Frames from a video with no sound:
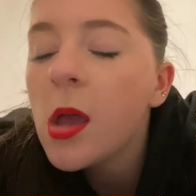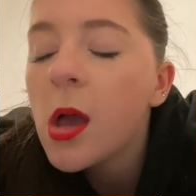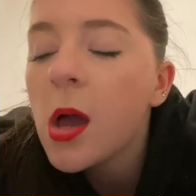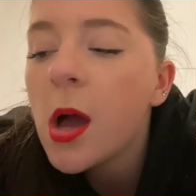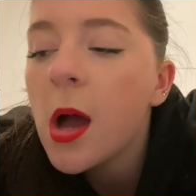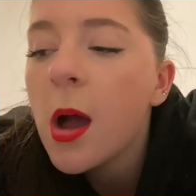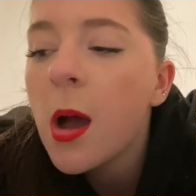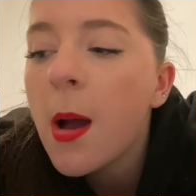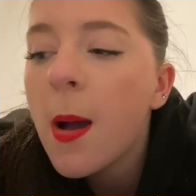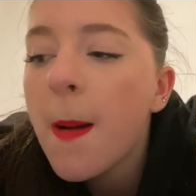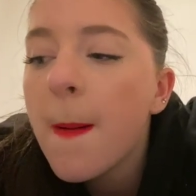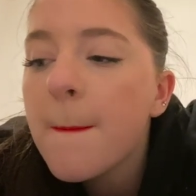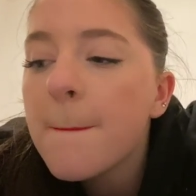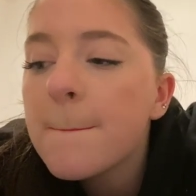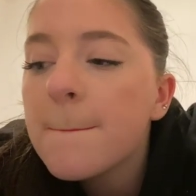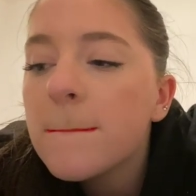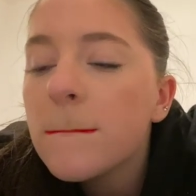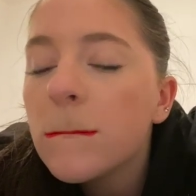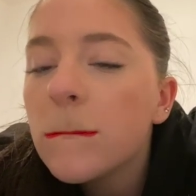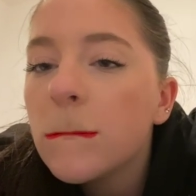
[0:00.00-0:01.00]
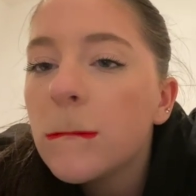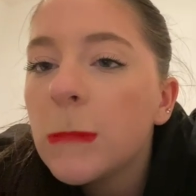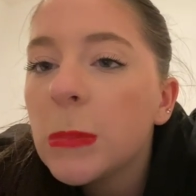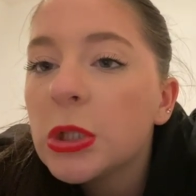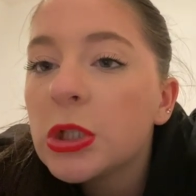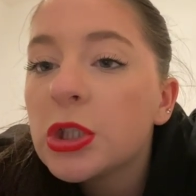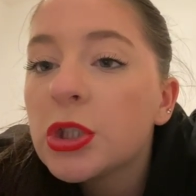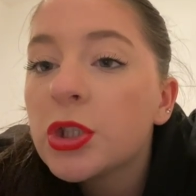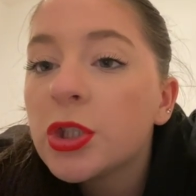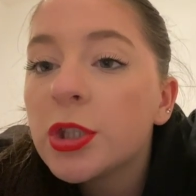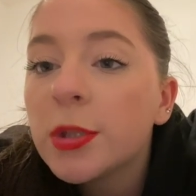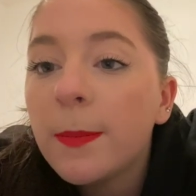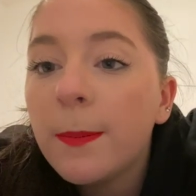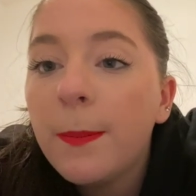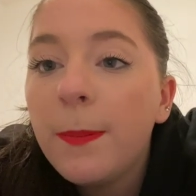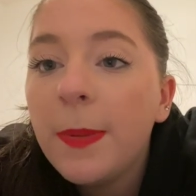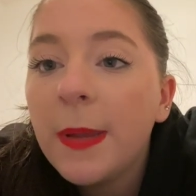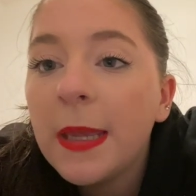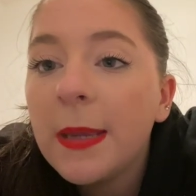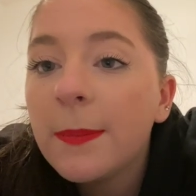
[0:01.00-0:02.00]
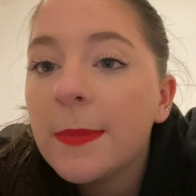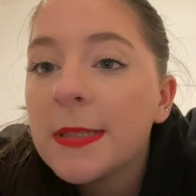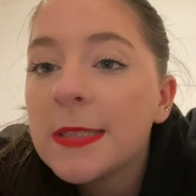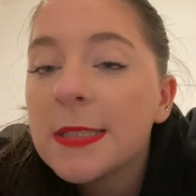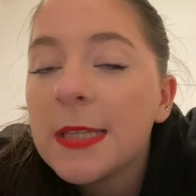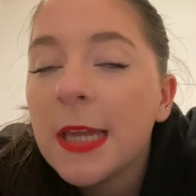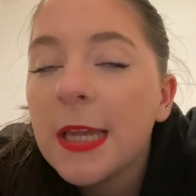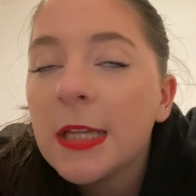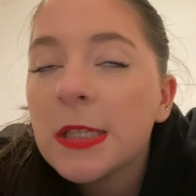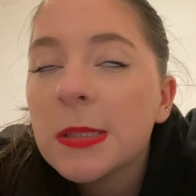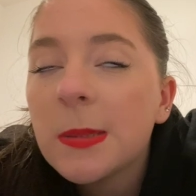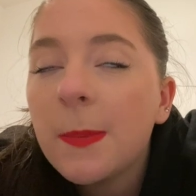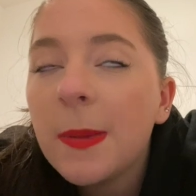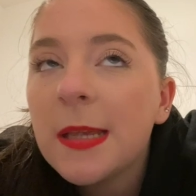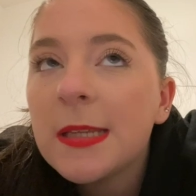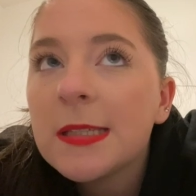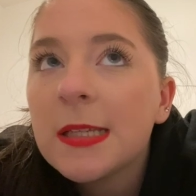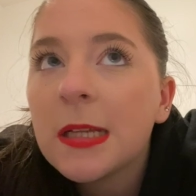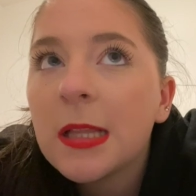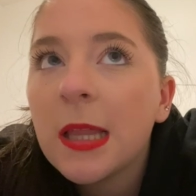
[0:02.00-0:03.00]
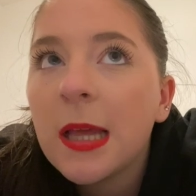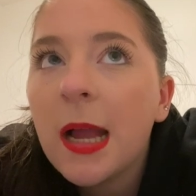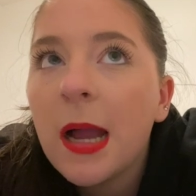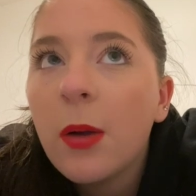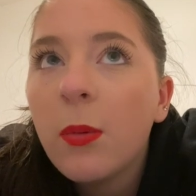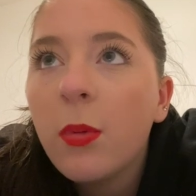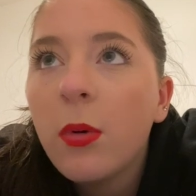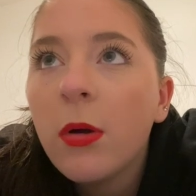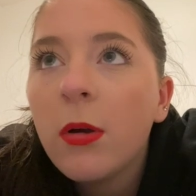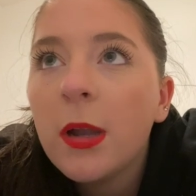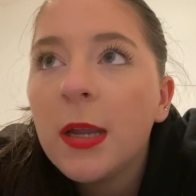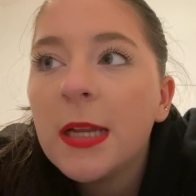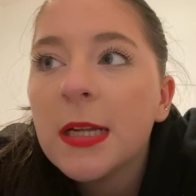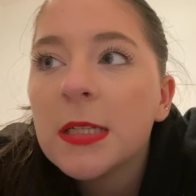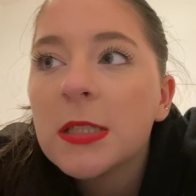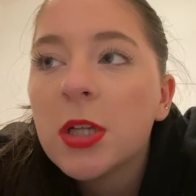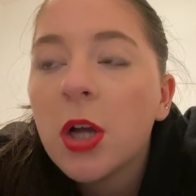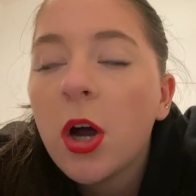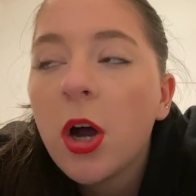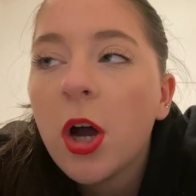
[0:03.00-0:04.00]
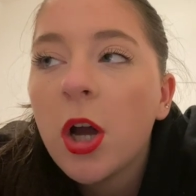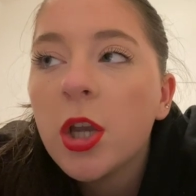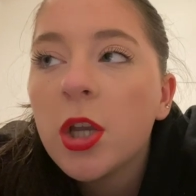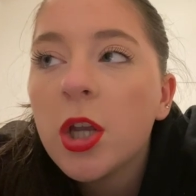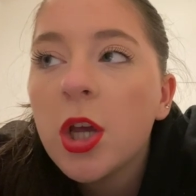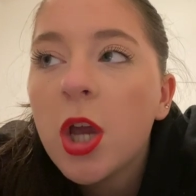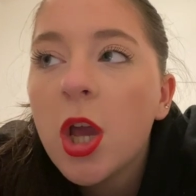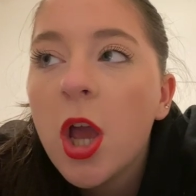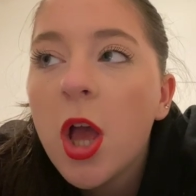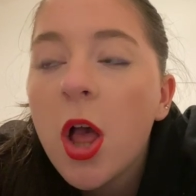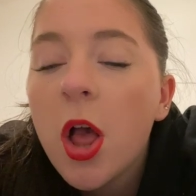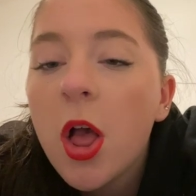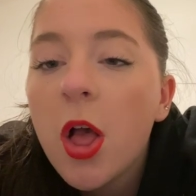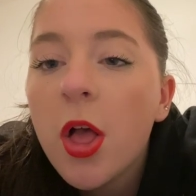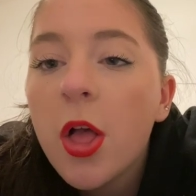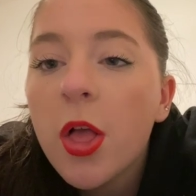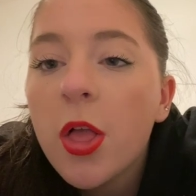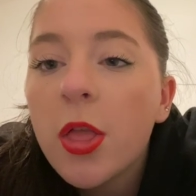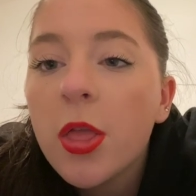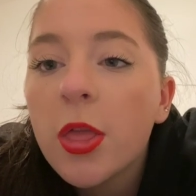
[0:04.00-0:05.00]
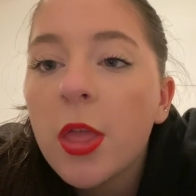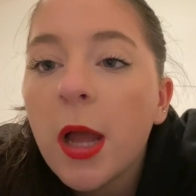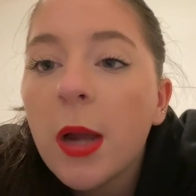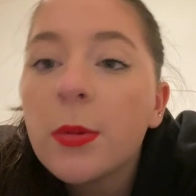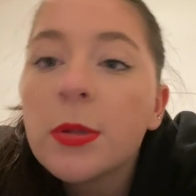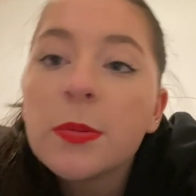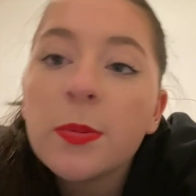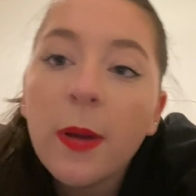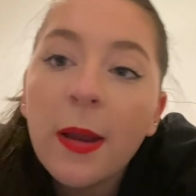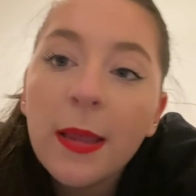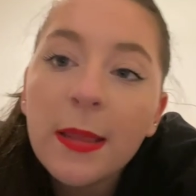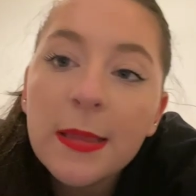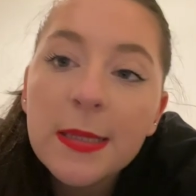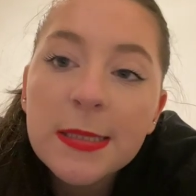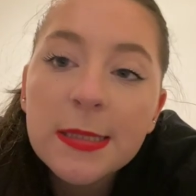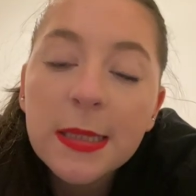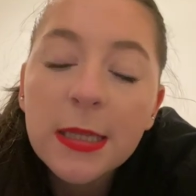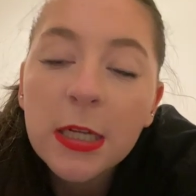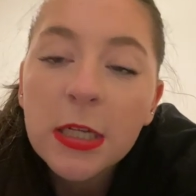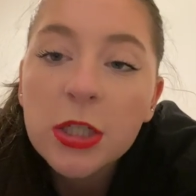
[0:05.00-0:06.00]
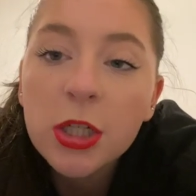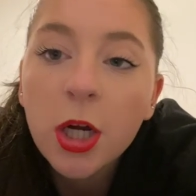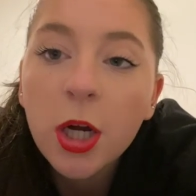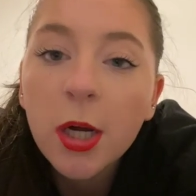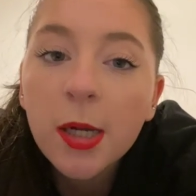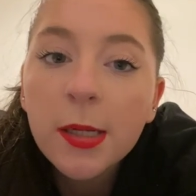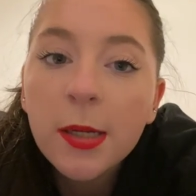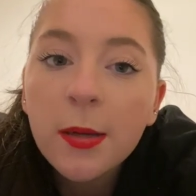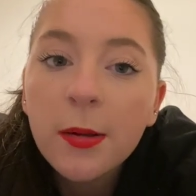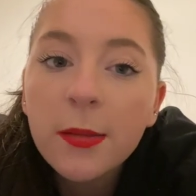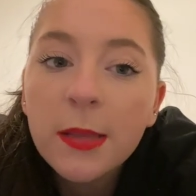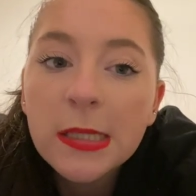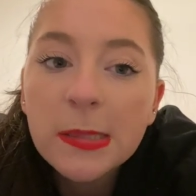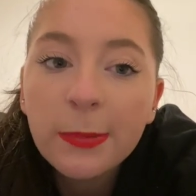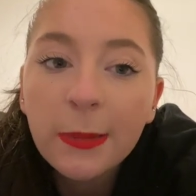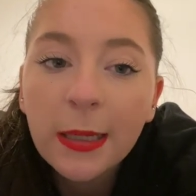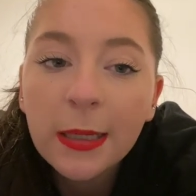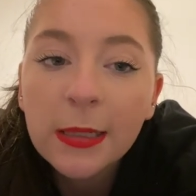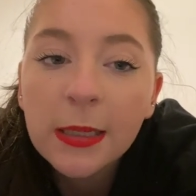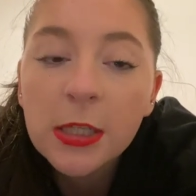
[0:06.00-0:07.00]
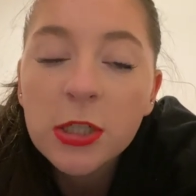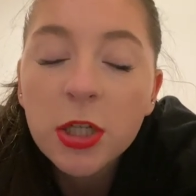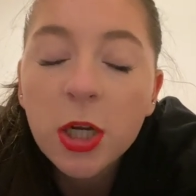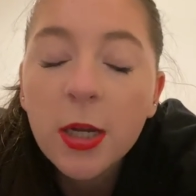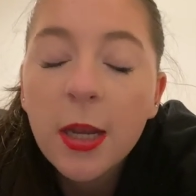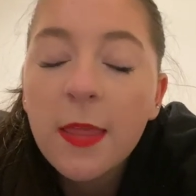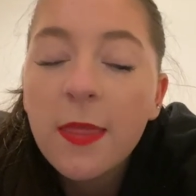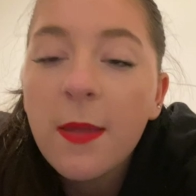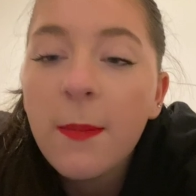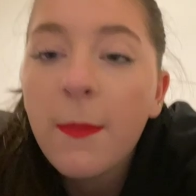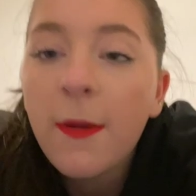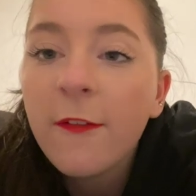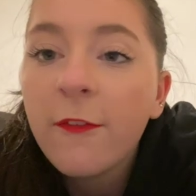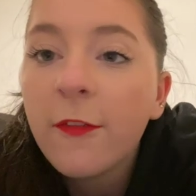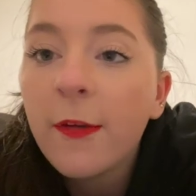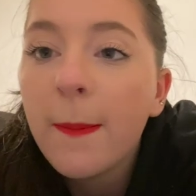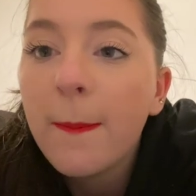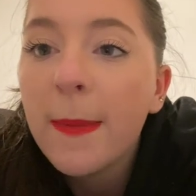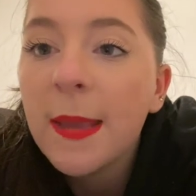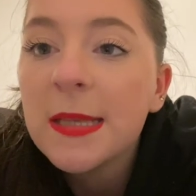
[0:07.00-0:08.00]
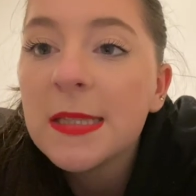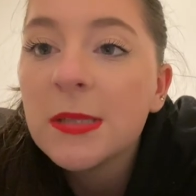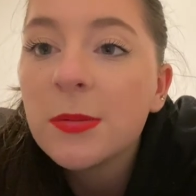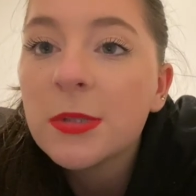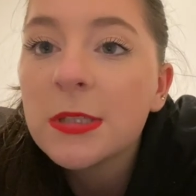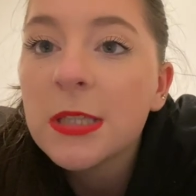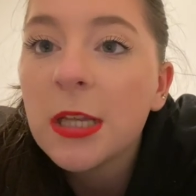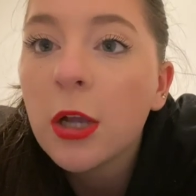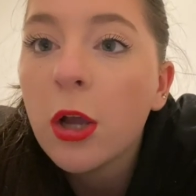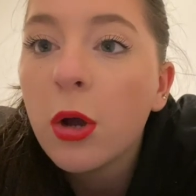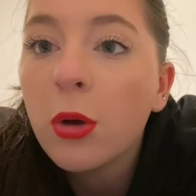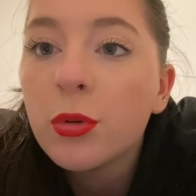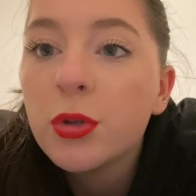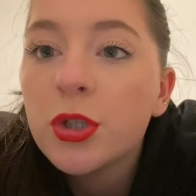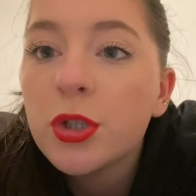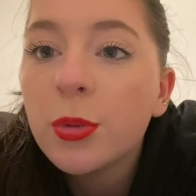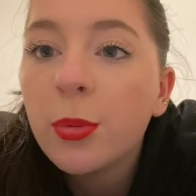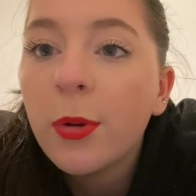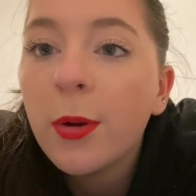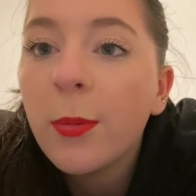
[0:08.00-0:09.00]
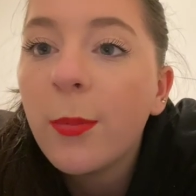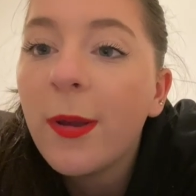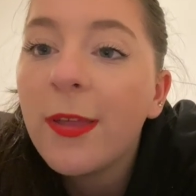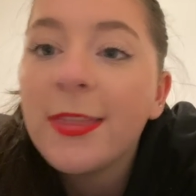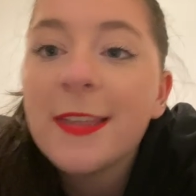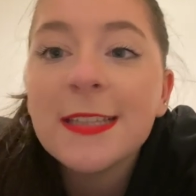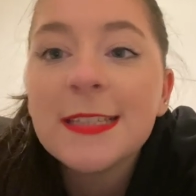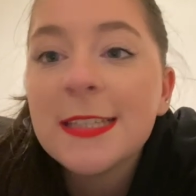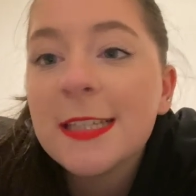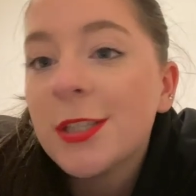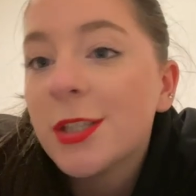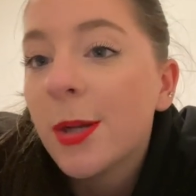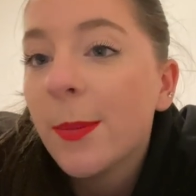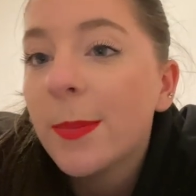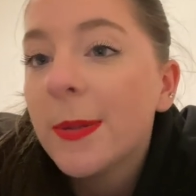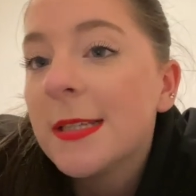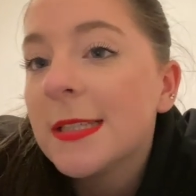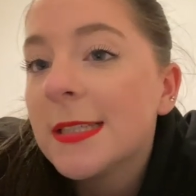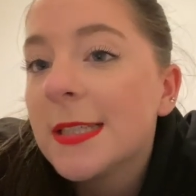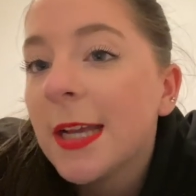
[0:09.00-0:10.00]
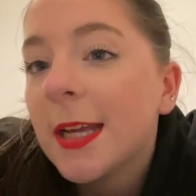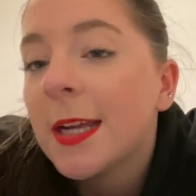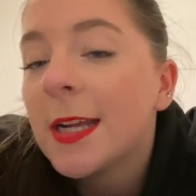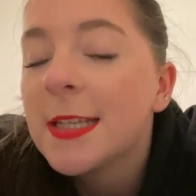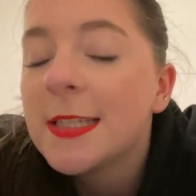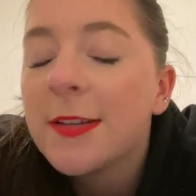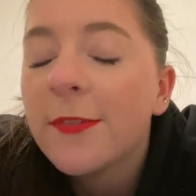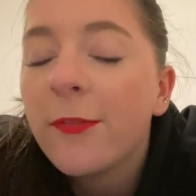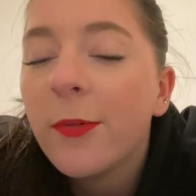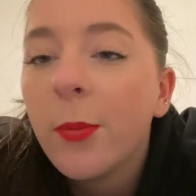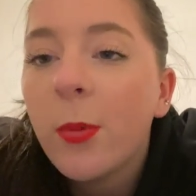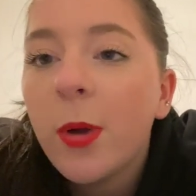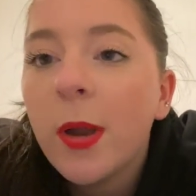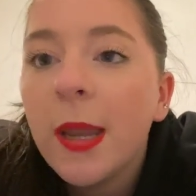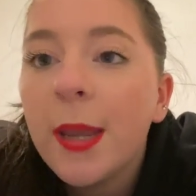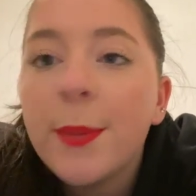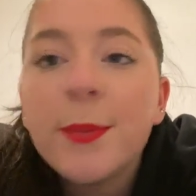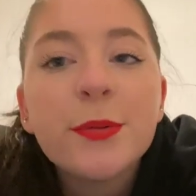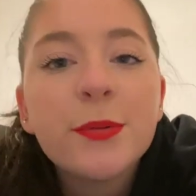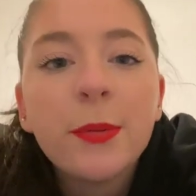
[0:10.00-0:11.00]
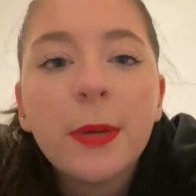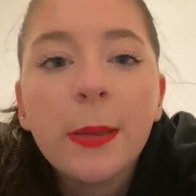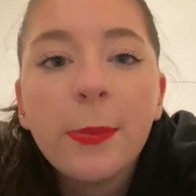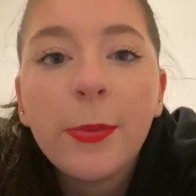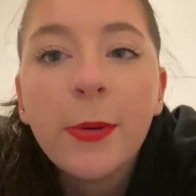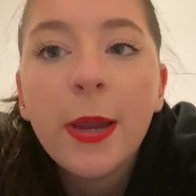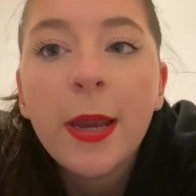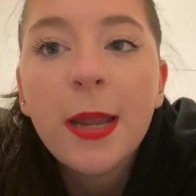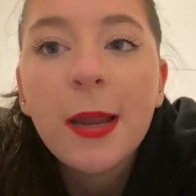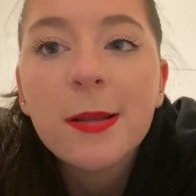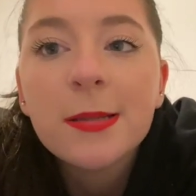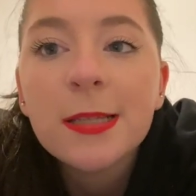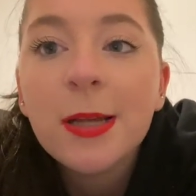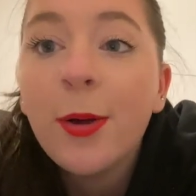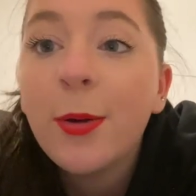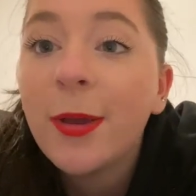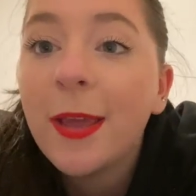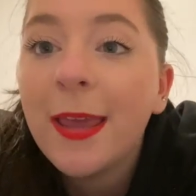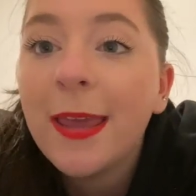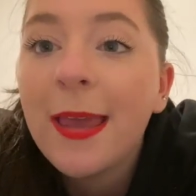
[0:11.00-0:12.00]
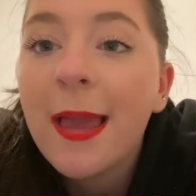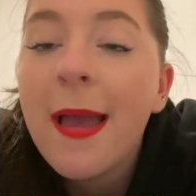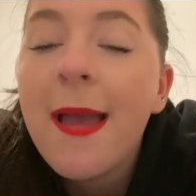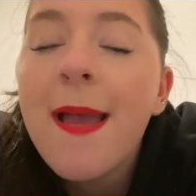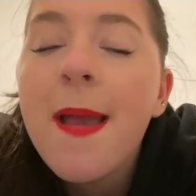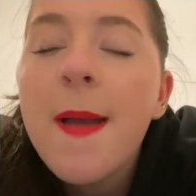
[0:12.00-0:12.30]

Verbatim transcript: Um, such a big mistake. So basically I wore a leotard I was wearing this leotard, this black leotard, and then my friend Maisie was like, oh, do you want to wear this leotard? Because it's like a different one, and it was really pretty, and I was like, okay, yeah.